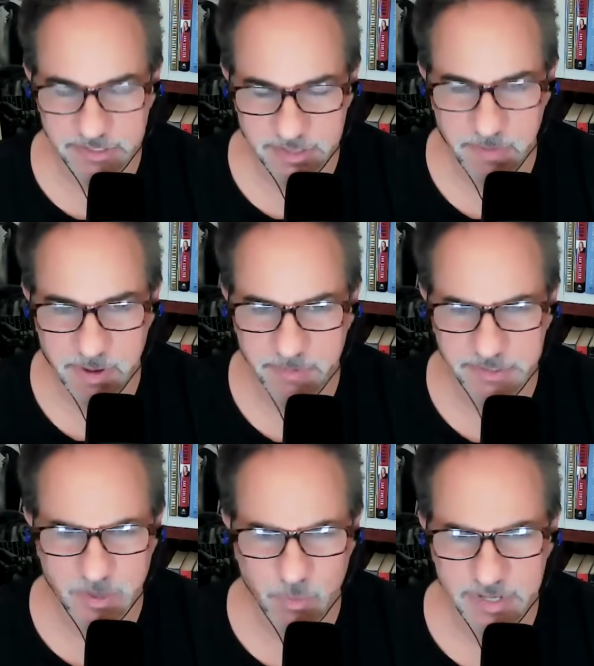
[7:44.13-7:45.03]
Some people
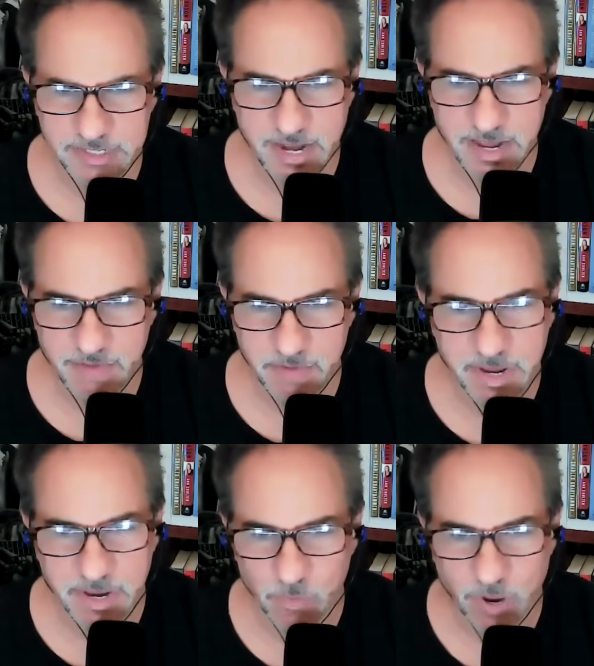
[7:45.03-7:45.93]
say, what does that even
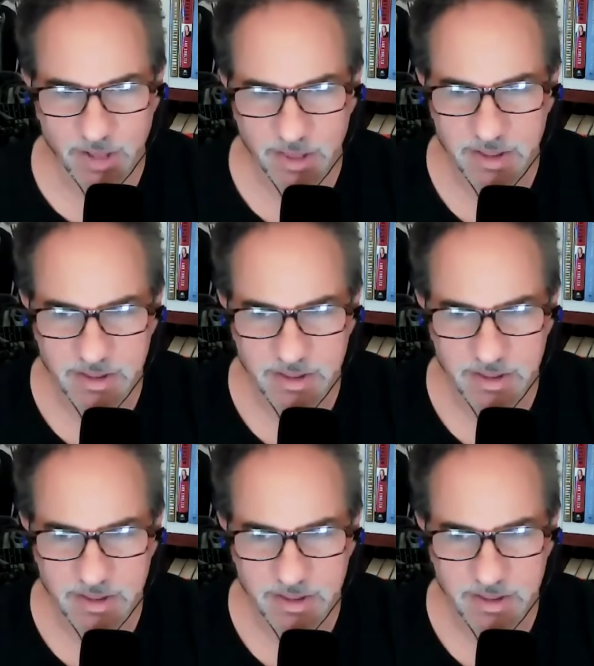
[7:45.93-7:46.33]
mean? Well,